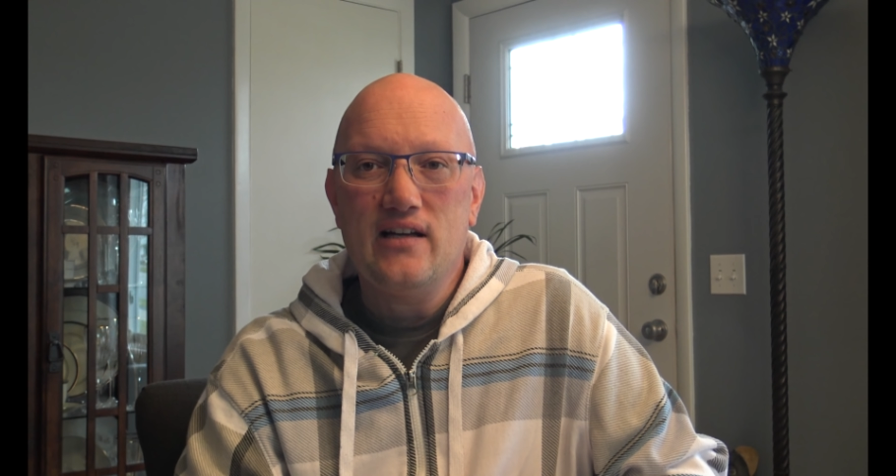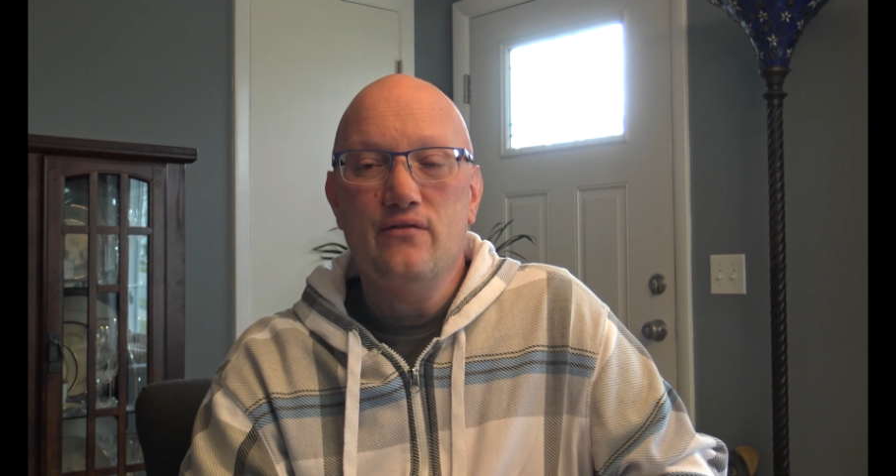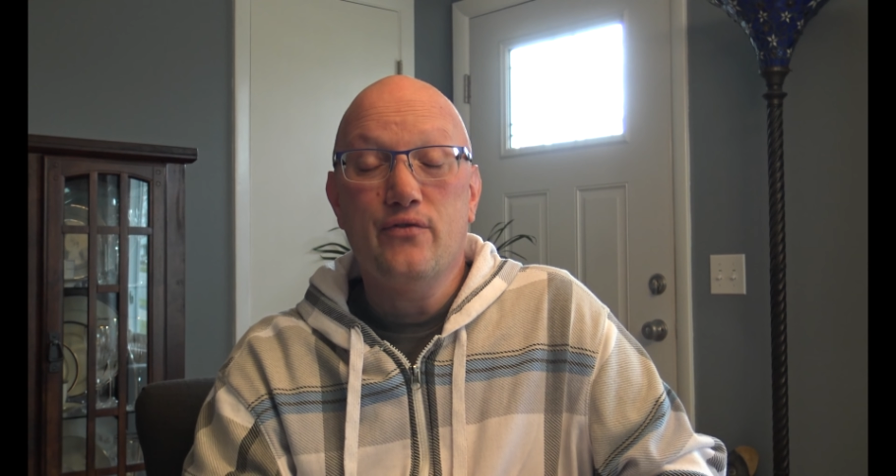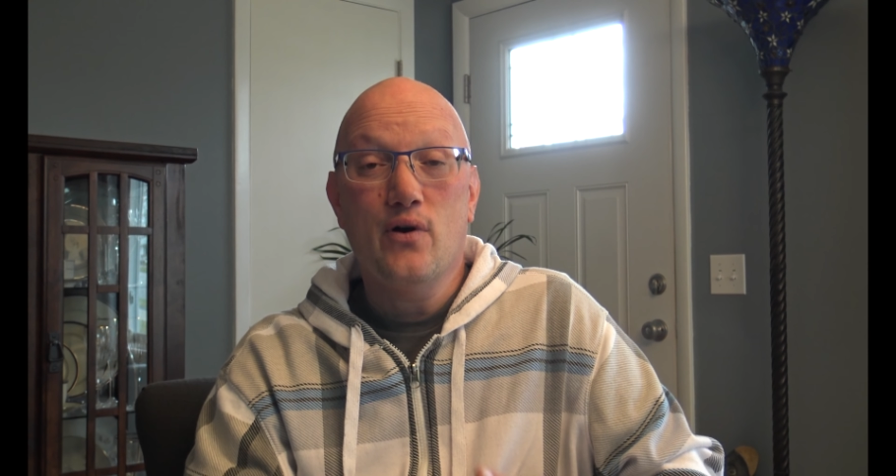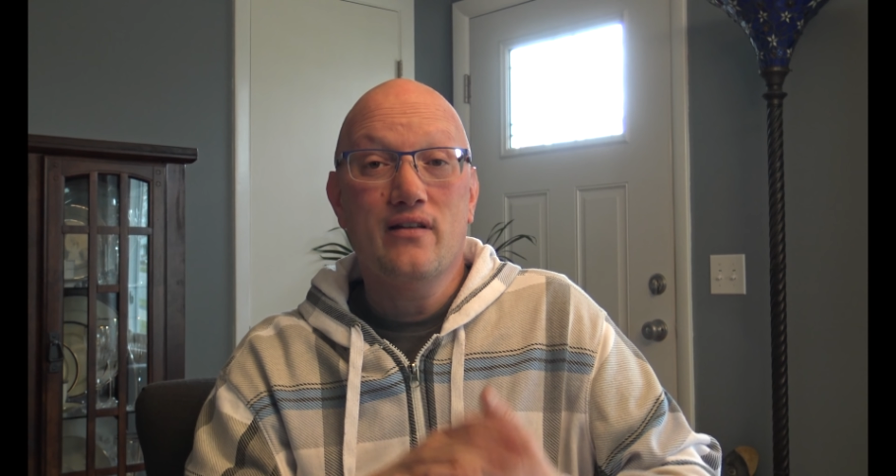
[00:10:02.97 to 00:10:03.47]
and
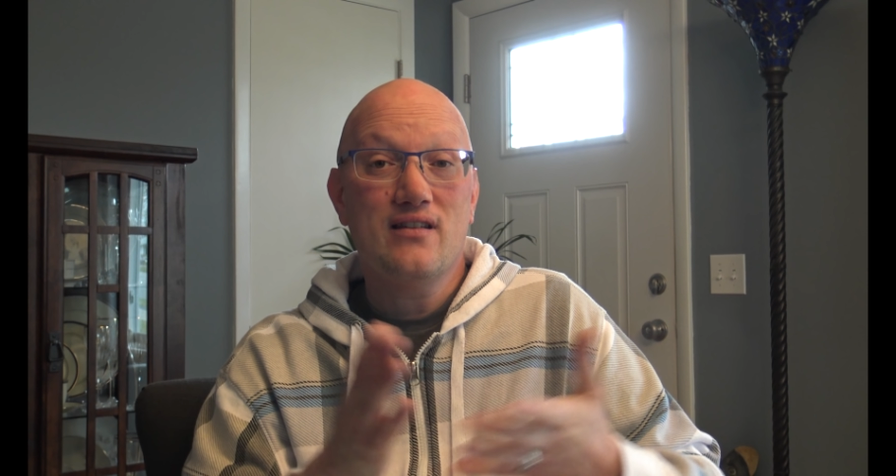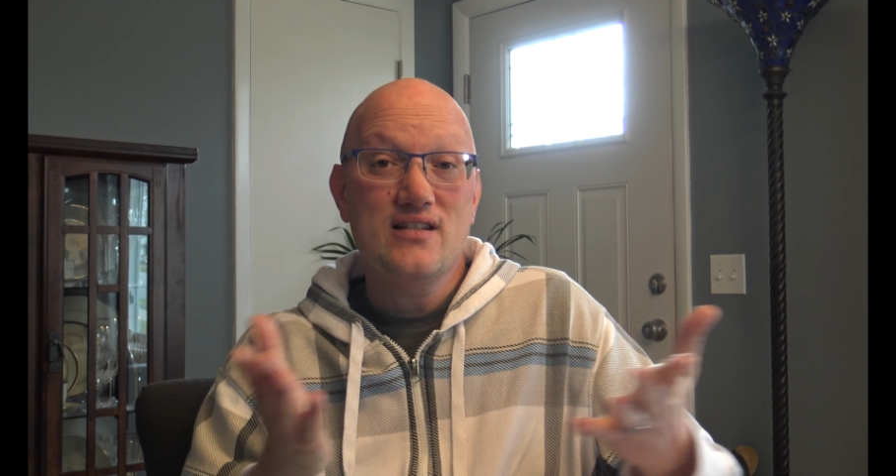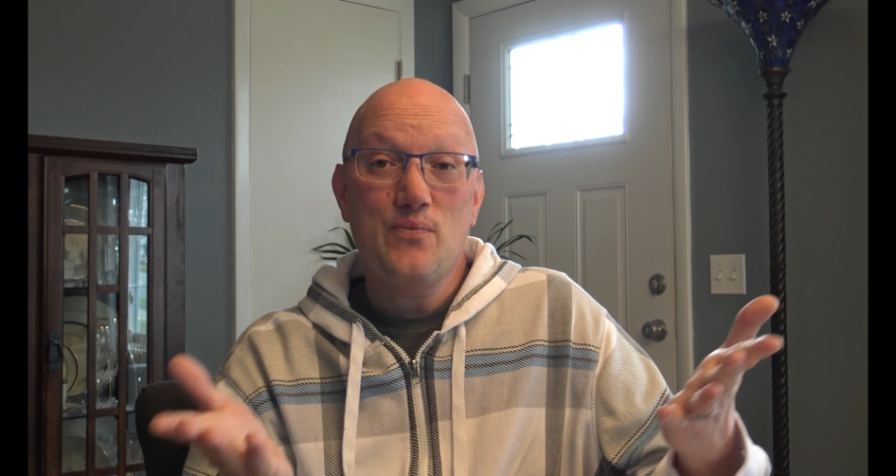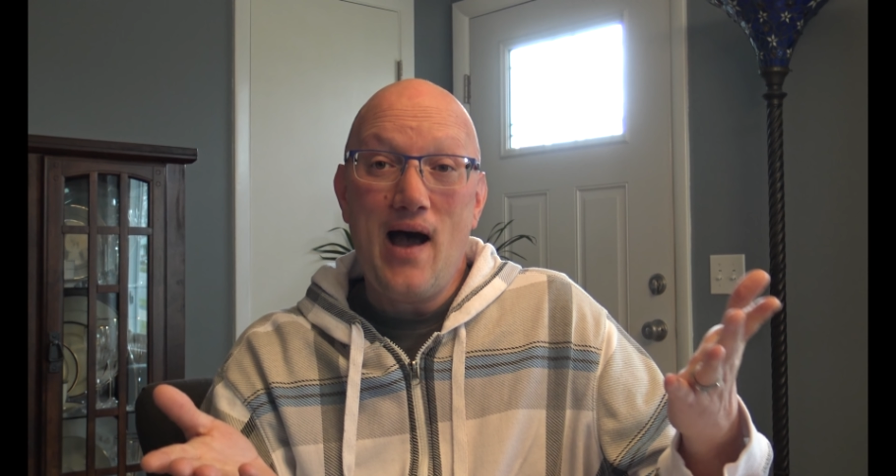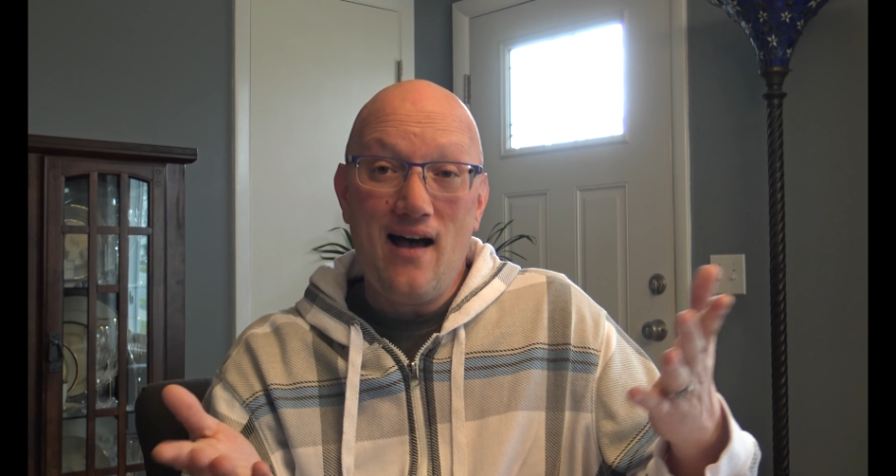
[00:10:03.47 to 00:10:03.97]
forth
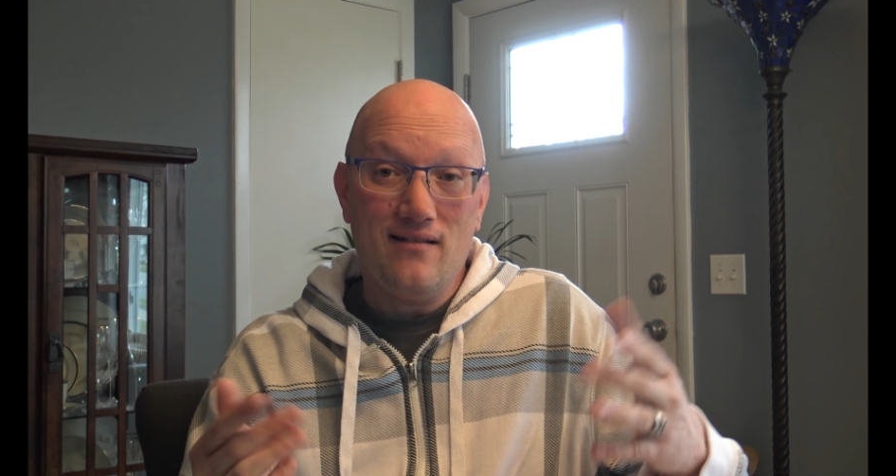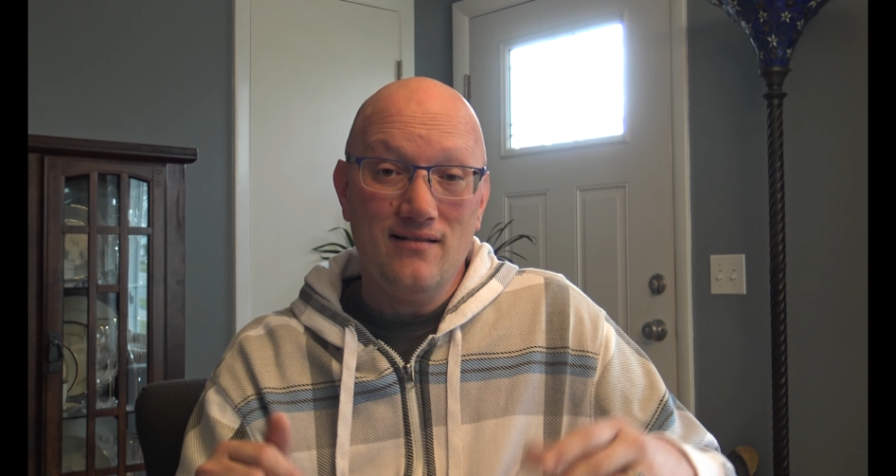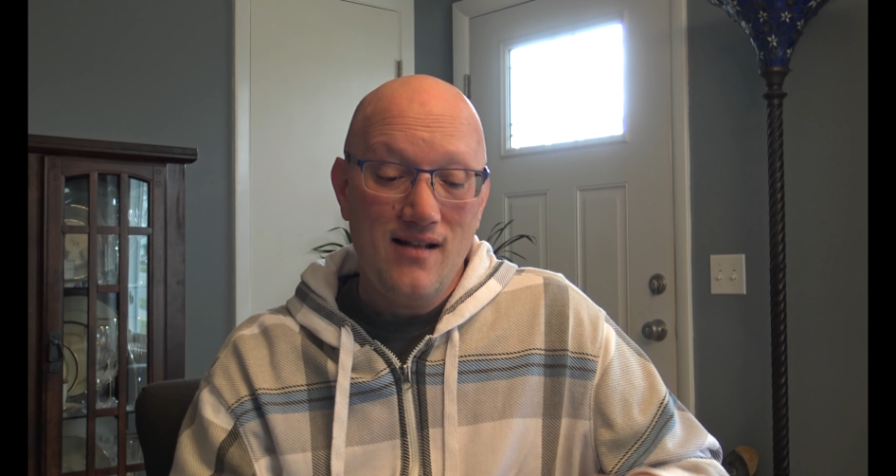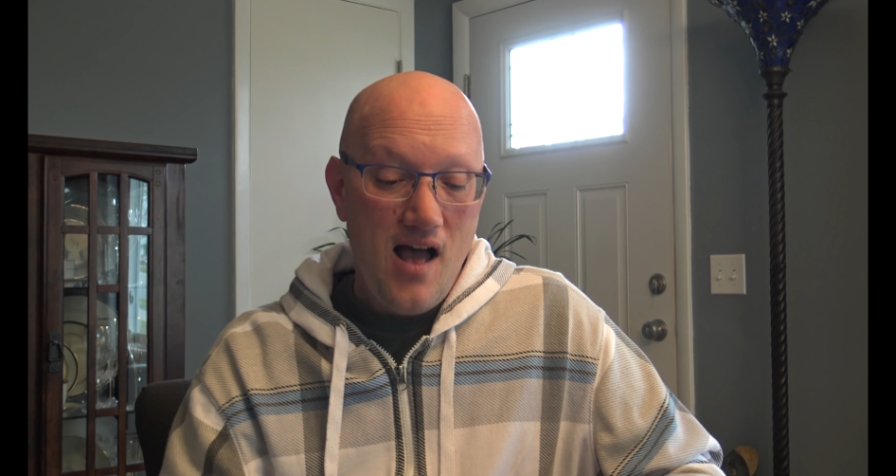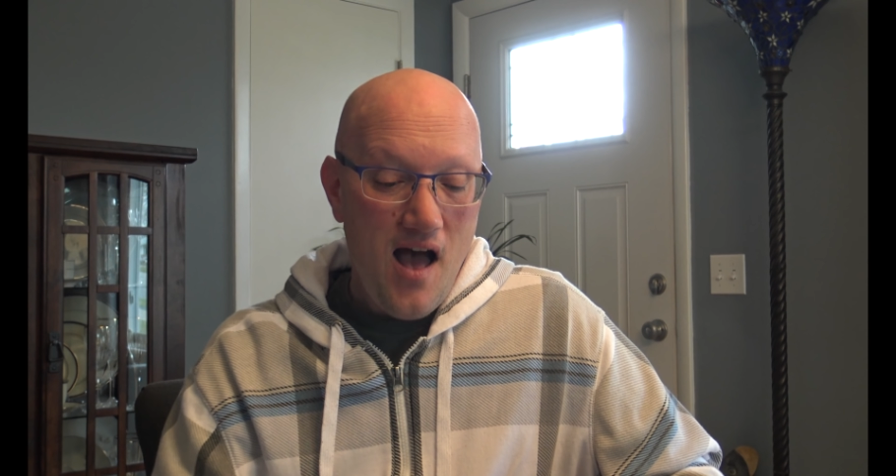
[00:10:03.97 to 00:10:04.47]
as well.